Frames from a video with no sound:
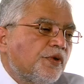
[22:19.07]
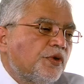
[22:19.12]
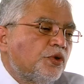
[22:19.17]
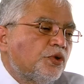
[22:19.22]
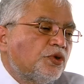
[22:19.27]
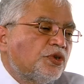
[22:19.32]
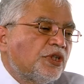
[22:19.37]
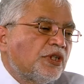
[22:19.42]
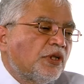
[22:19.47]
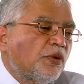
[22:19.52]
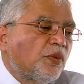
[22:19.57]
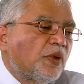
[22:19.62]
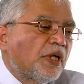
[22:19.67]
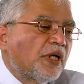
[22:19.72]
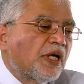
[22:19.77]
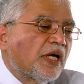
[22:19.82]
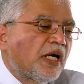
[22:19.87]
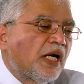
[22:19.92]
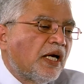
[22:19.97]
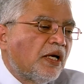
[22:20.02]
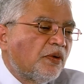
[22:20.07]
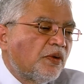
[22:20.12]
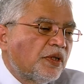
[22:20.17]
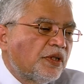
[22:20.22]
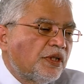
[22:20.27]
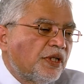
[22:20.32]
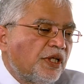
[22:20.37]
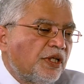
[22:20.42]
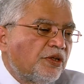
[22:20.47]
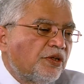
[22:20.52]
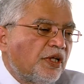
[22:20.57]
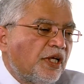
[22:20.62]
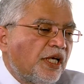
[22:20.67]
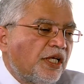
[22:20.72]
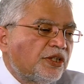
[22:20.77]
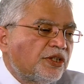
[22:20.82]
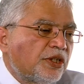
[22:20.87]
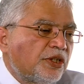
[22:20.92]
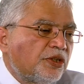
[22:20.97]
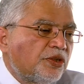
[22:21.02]
using the word coward in
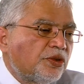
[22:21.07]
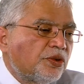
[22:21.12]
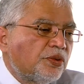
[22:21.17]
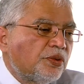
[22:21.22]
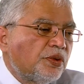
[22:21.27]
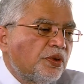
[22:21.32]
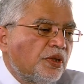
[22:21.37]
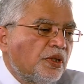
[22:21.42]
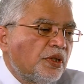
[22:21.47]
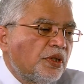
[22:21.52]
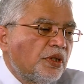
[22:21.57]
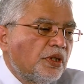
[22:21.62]
relation to